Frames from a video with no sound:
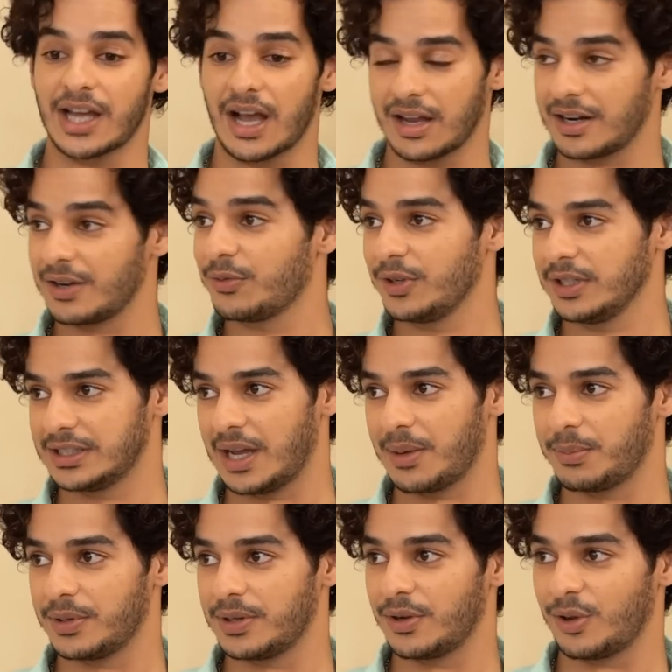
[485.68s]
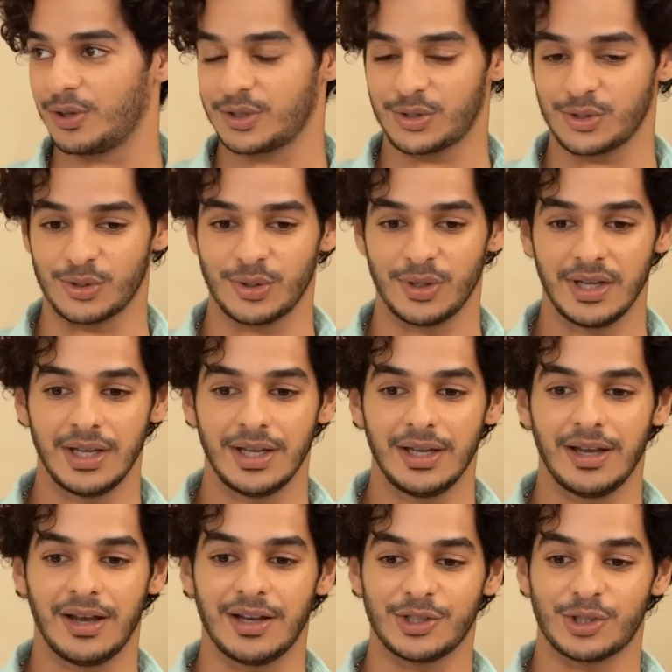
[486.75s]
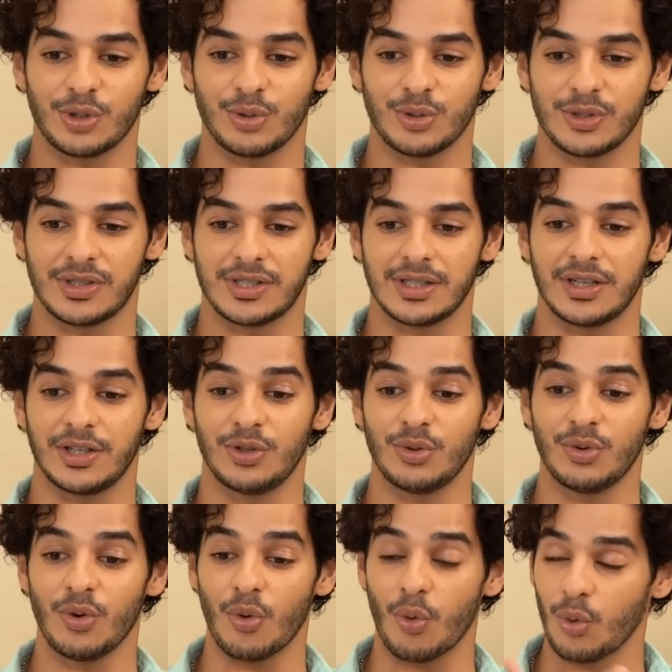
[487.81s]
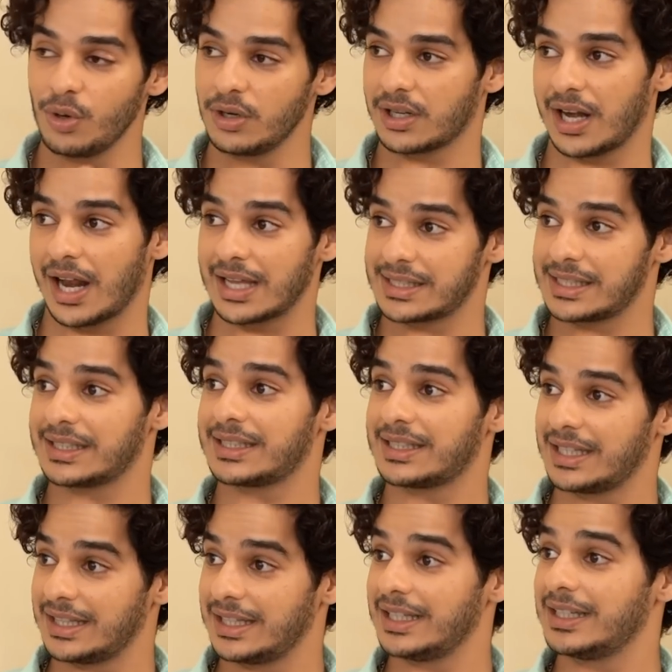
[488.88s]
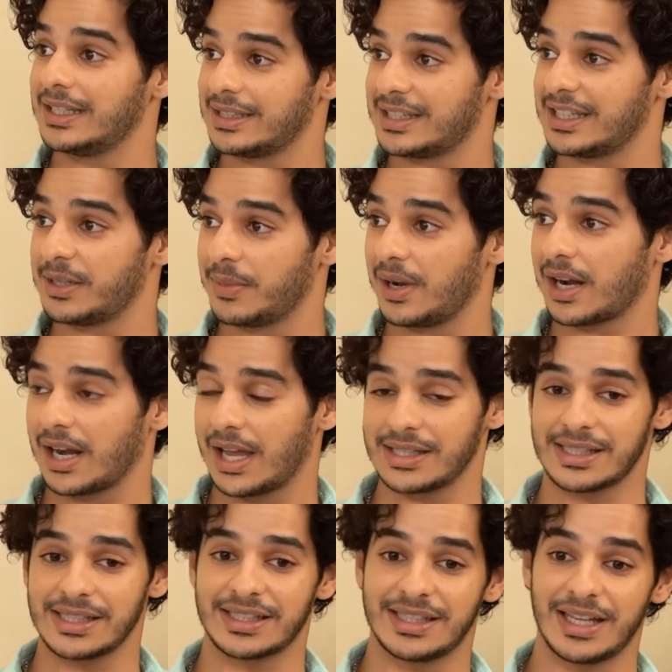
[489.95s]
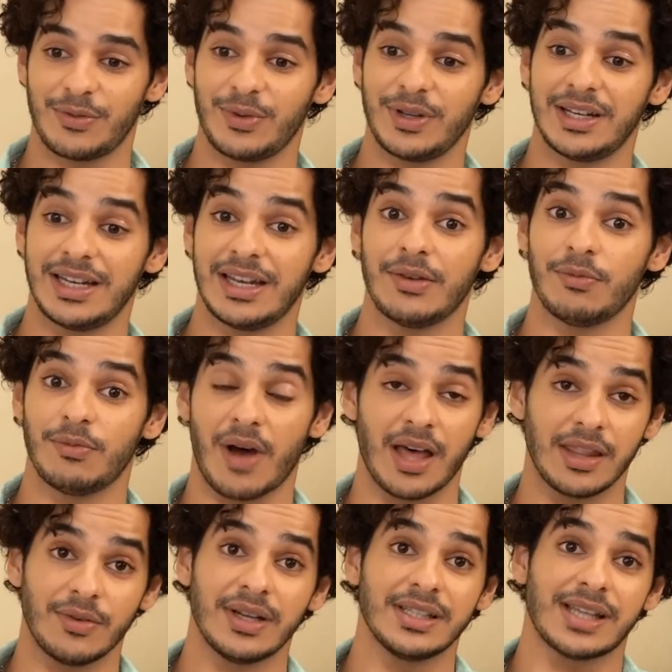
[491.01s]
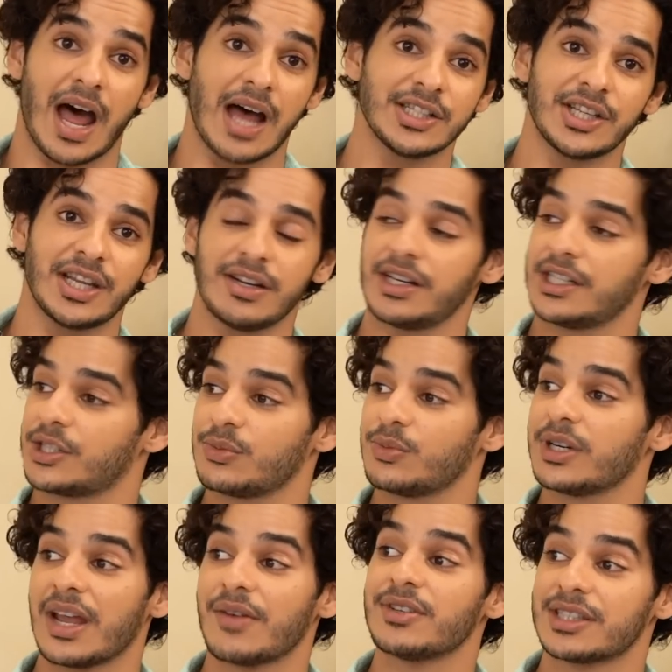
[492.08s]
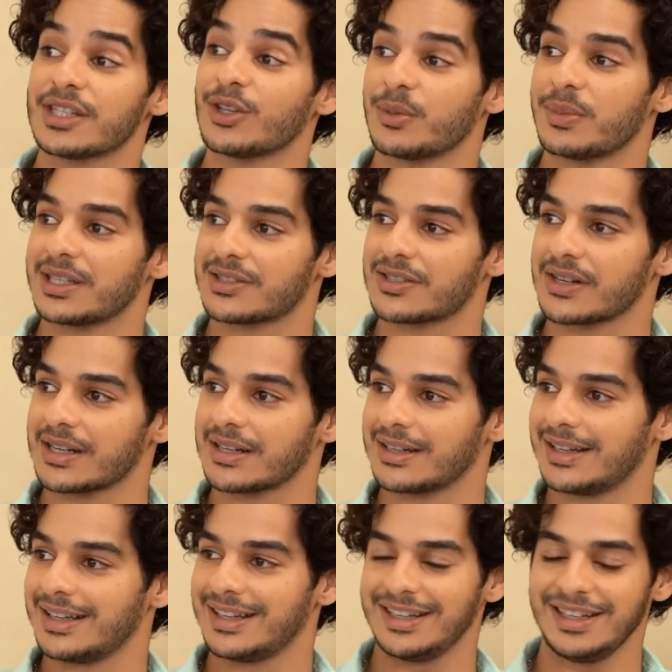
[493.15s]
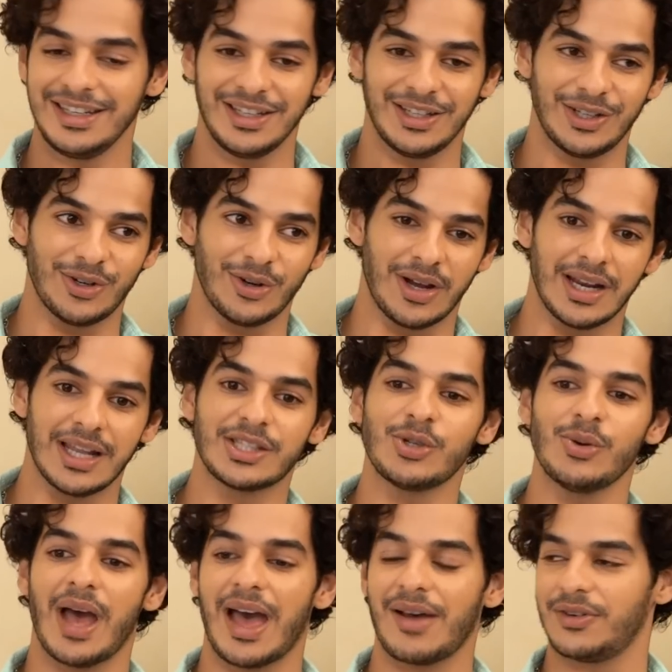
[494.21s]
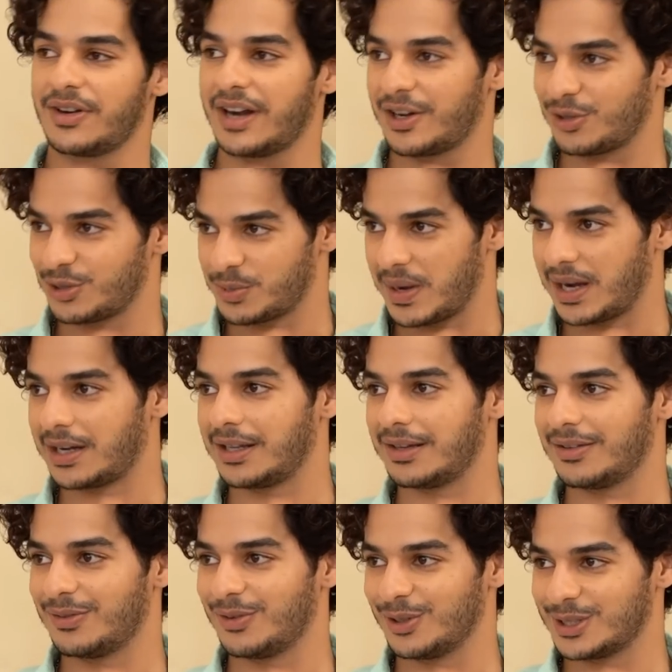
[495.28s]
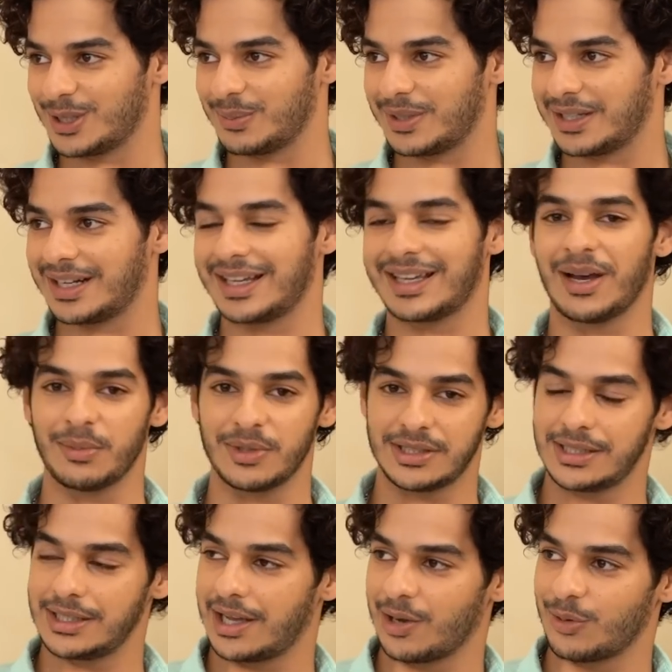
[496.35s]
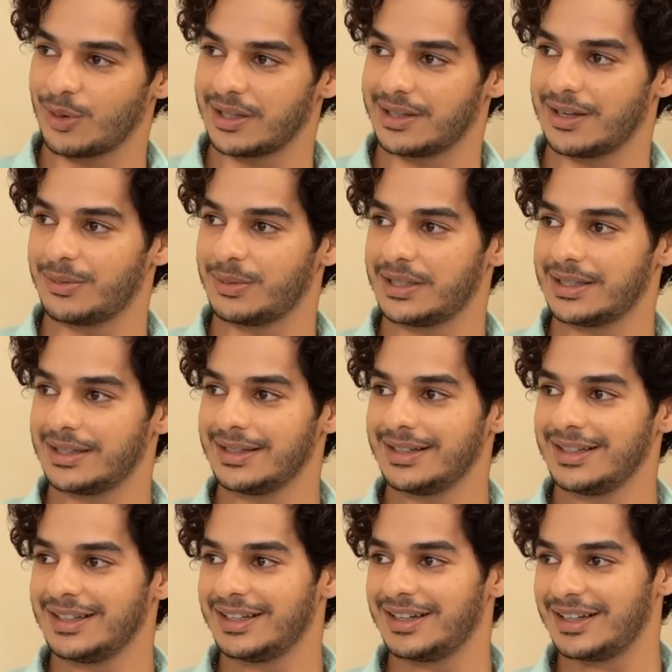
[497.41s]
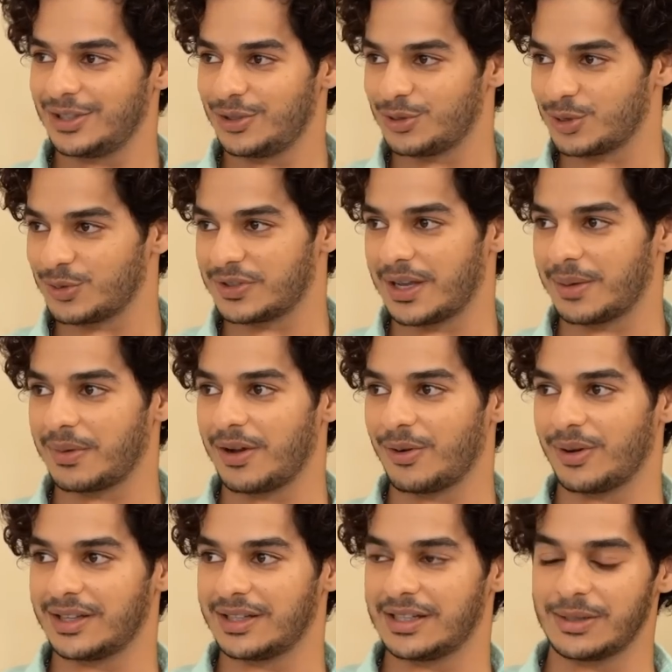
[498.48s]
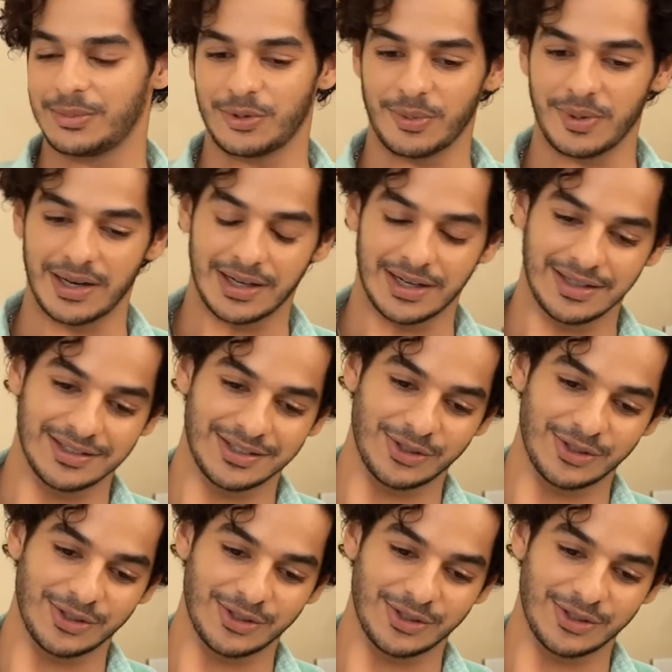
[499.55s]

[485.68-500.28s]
Jagran, for example, also uh, shows uh, you old classics, Hindi cinema yes, classics yes. that we otherwise our generation would never see on the big screen. Yeah. You know, unless you have a retrospective or something, like yeah. Amit ji ka hua tha abhi, recently Yusuf saab ka hua tha, Dilip Kumar ka.